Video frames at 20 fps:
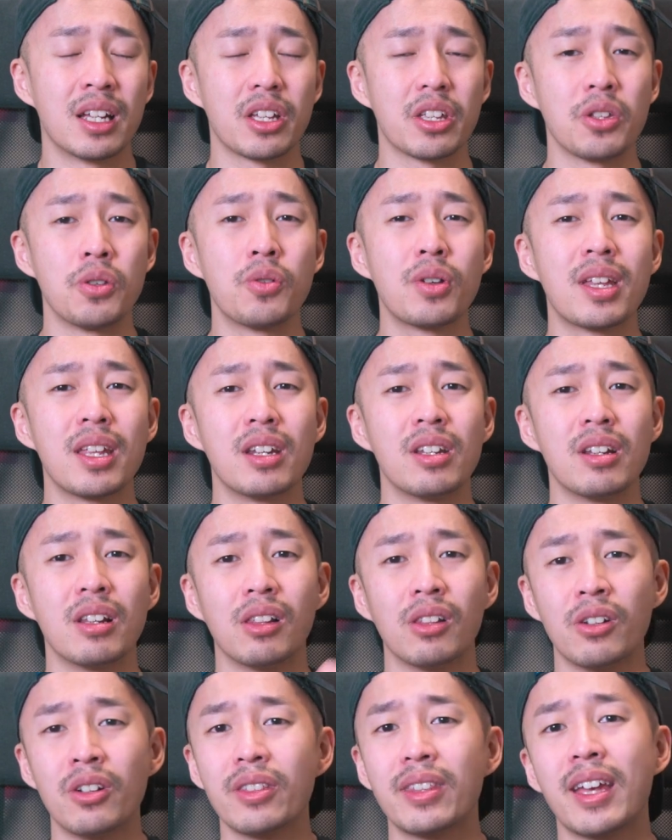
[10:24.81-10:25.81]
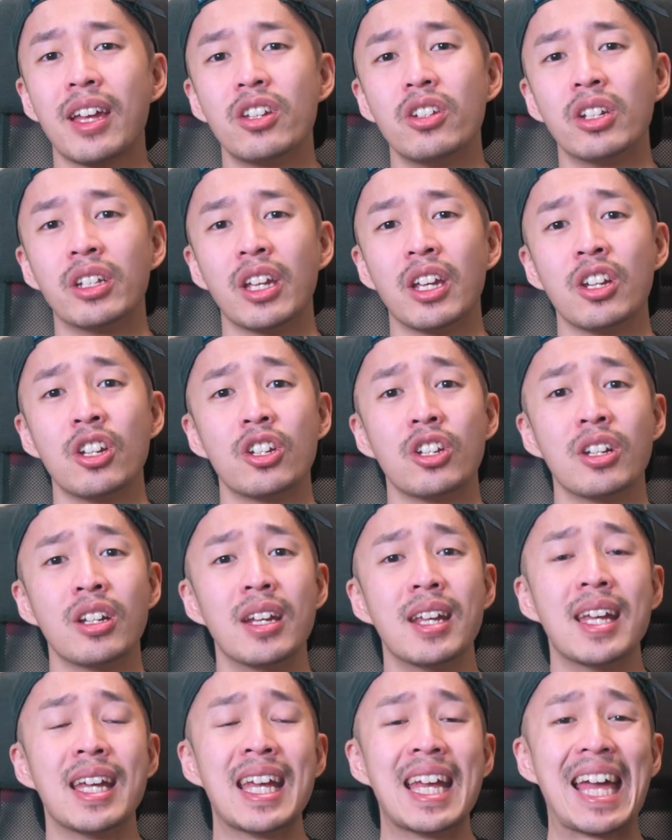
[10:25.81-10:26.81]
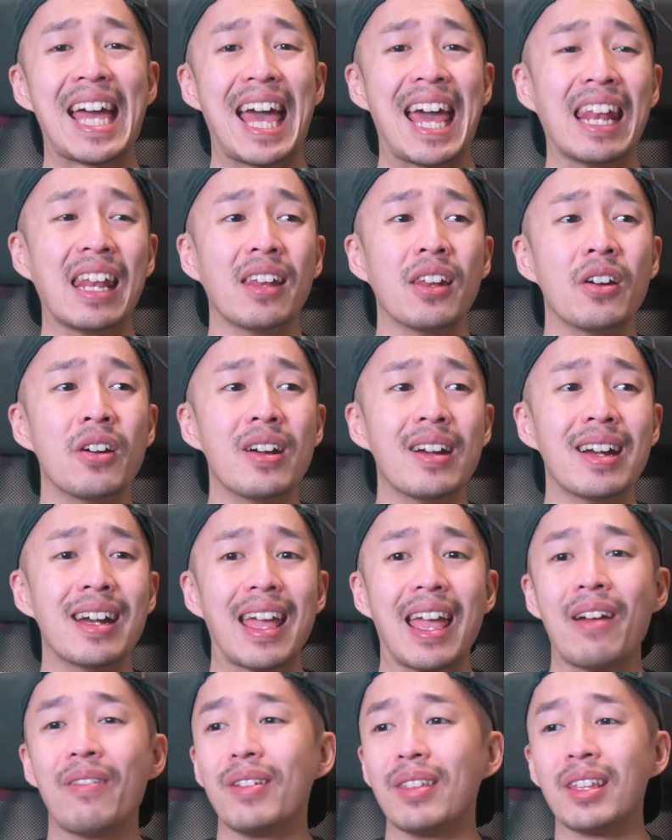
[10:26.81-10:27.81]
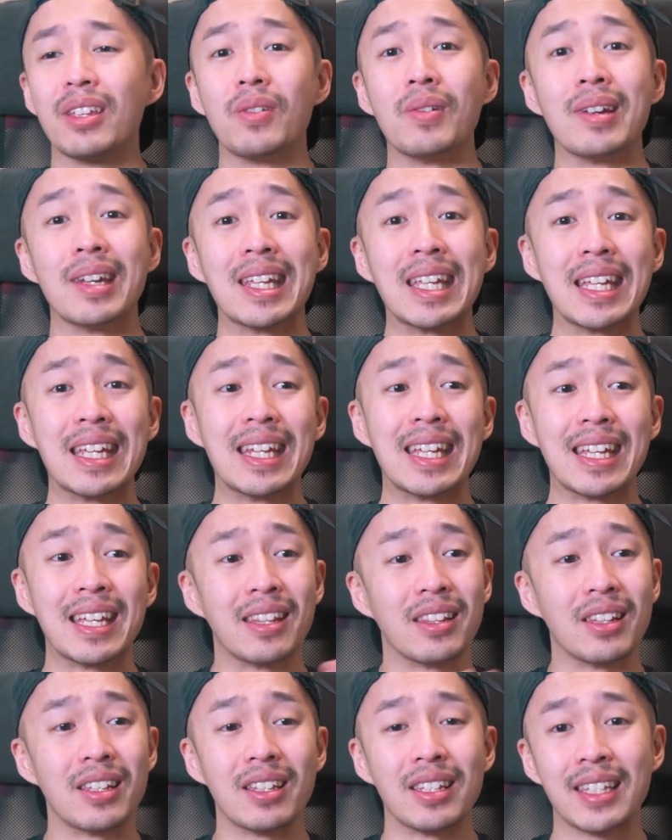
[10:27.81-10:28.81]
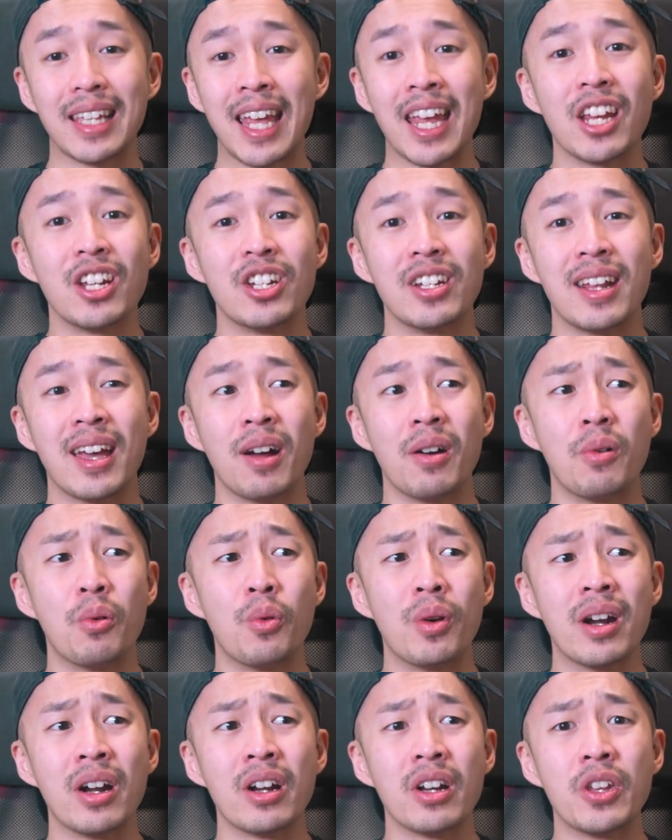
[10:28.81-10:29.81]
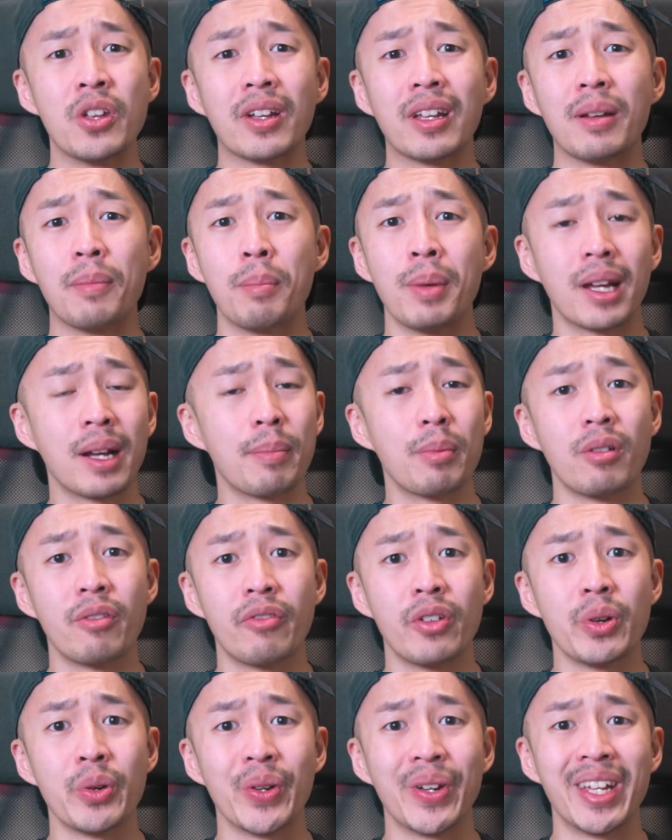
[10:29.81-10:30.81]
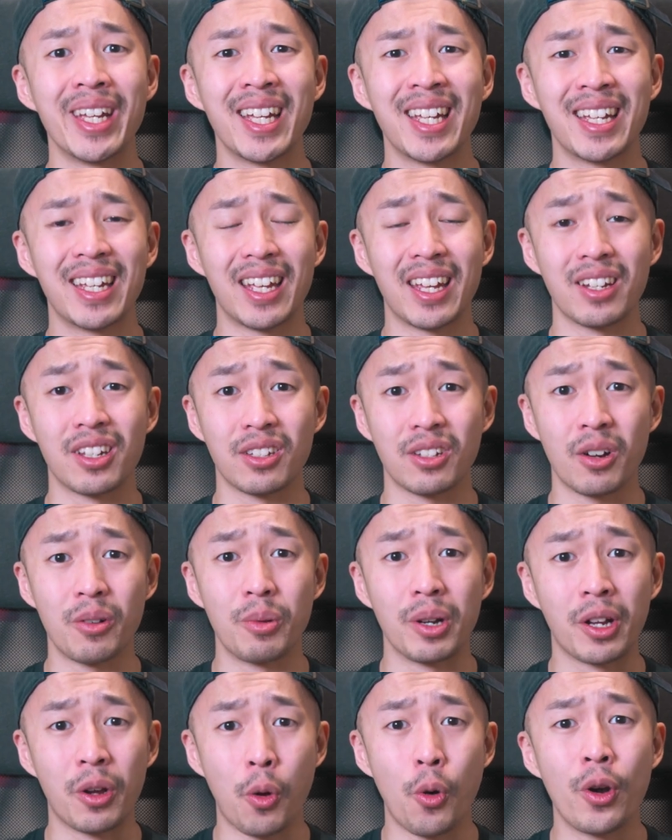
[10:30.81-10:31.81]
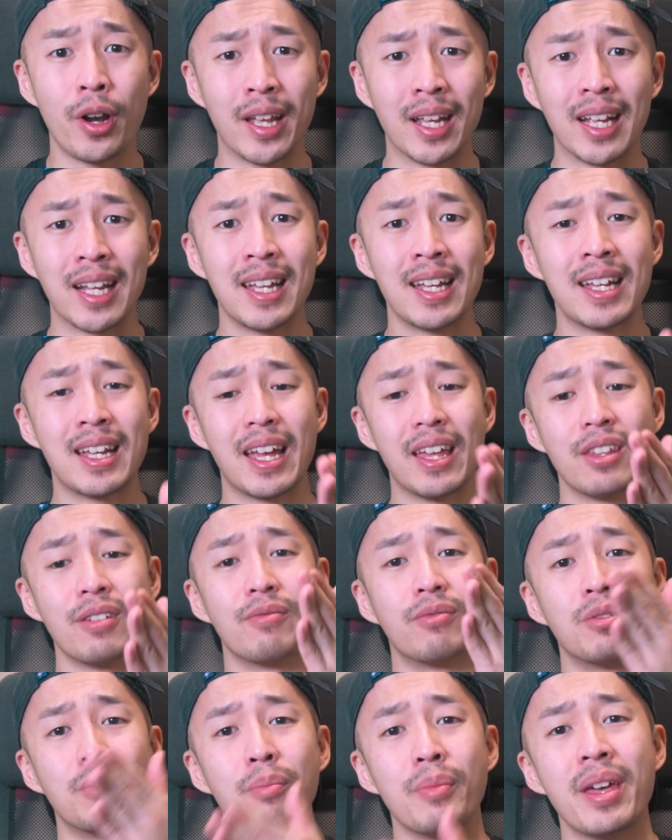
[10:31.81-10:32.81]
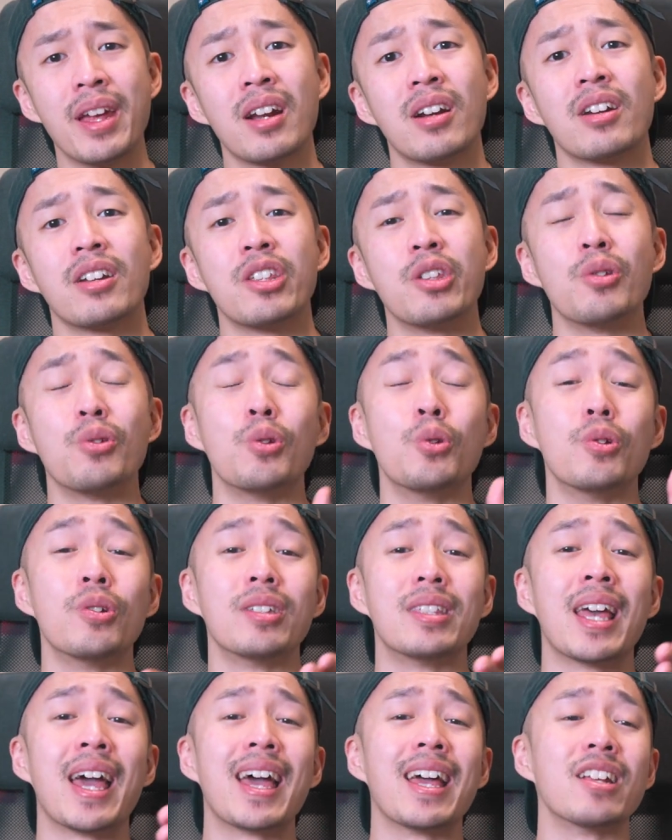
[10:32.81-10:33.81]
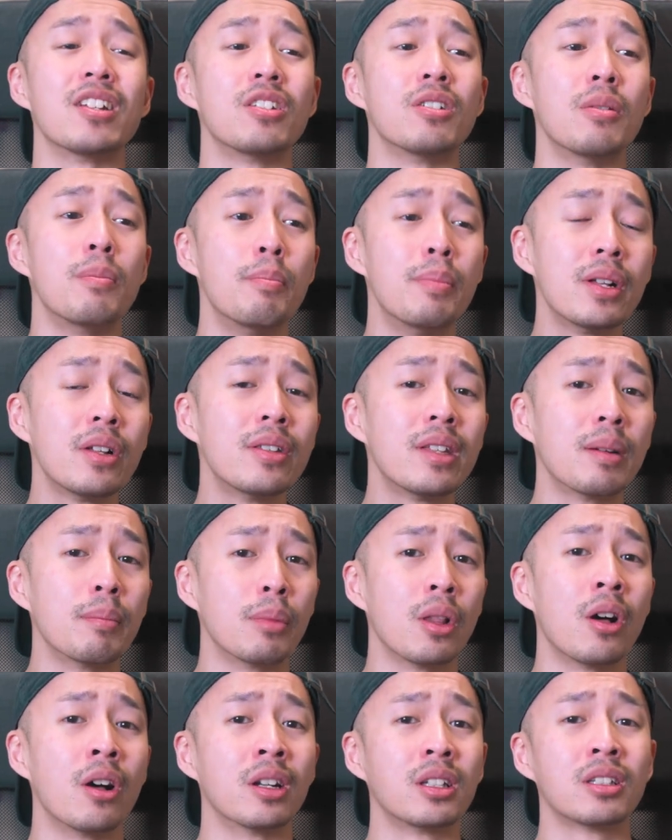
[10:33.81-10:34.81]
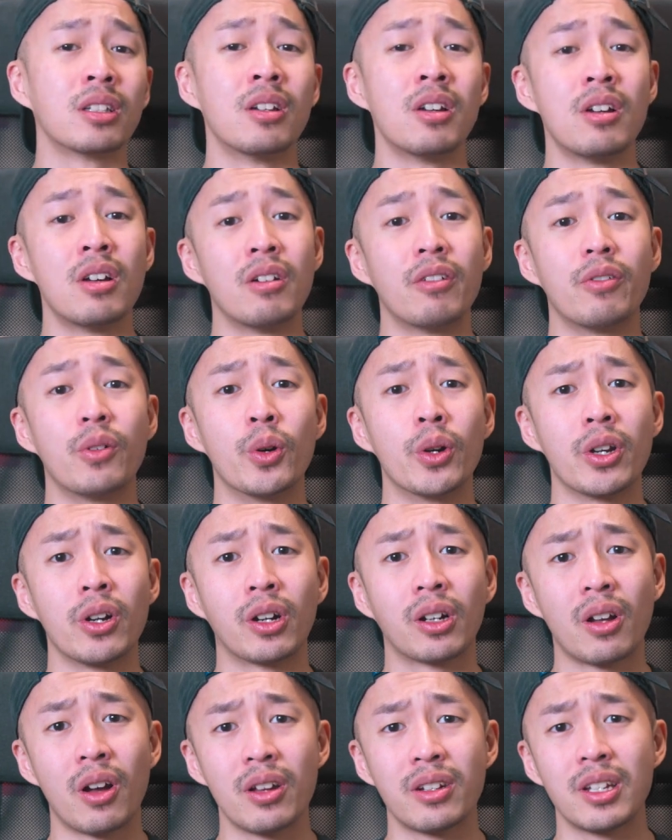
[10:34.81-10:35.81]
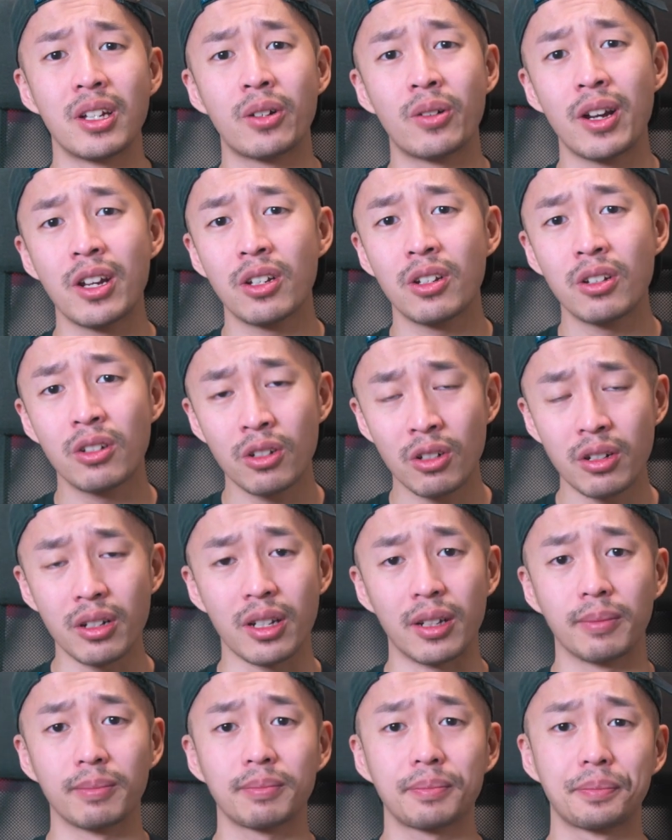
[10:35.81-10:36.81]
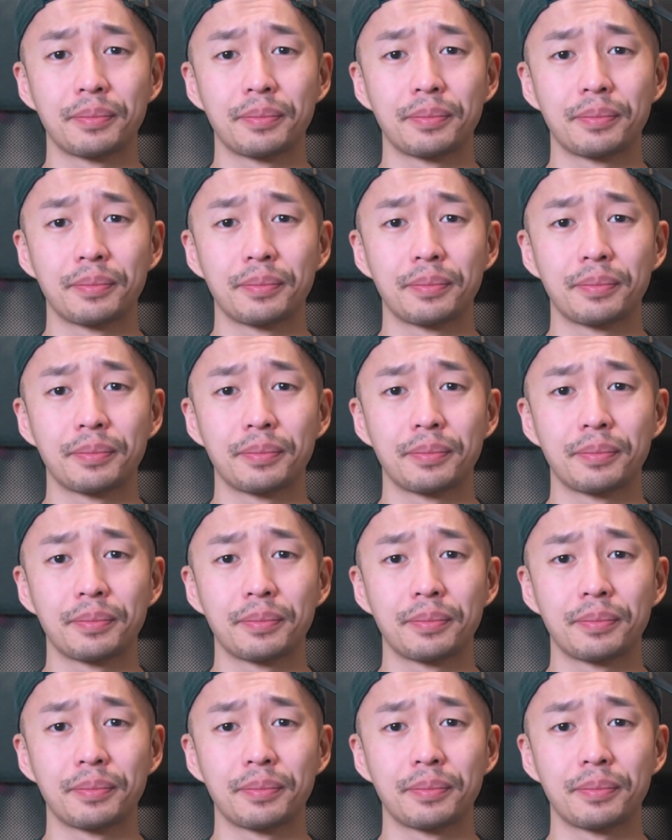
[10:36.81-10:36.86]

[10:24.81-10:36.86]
You can learn the education and learn everything you need in this age now where you can pick up your phone and start recording, and then from there you use that as your building blocks for your content creation journey.